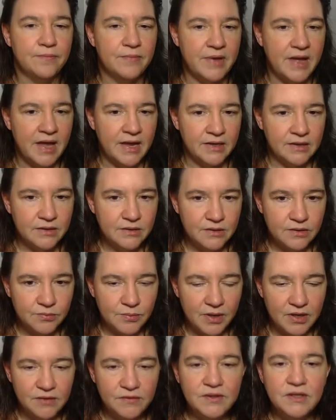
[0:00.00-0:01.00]
And
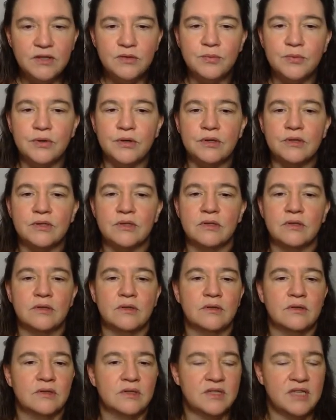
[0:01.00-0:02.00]
well, if this works,
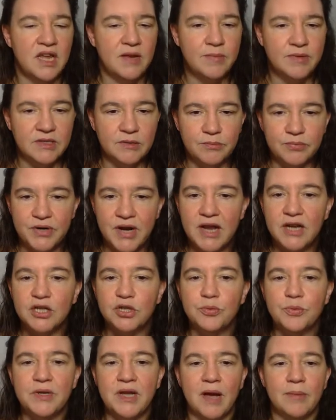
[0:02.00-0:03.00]
same as in
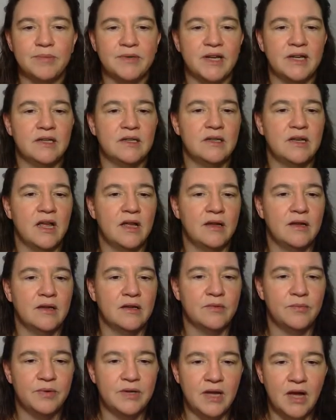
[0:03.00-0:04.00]
Prange, we update, uh,
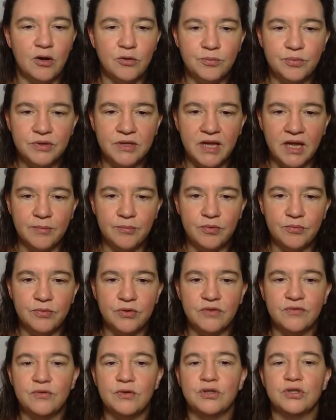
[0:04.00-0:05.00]
we output the
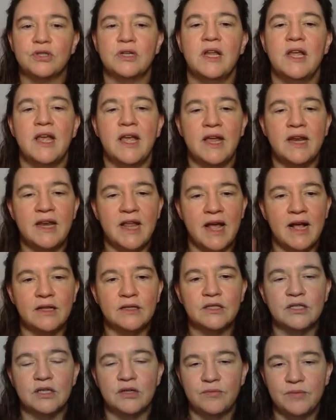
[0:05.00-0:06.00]
unpermuted version, and
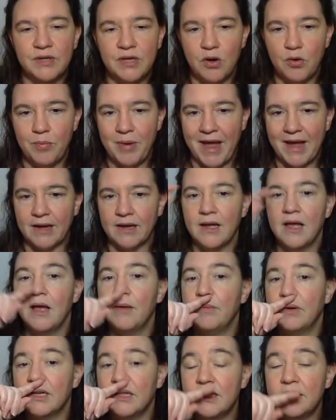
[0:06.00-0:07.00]
else we go back.
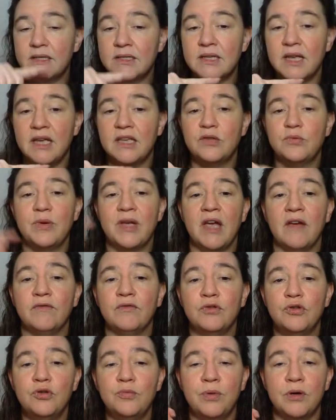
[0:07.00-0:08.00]
But in this case, we have
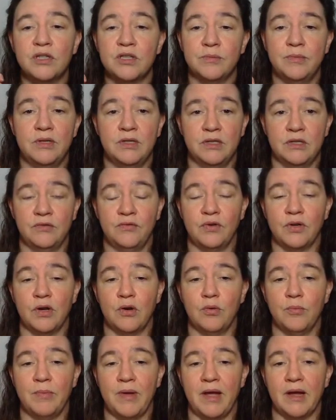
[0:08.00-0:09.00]
two possibilities for
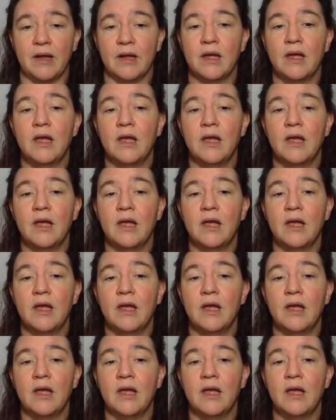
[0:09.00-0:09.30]
going back.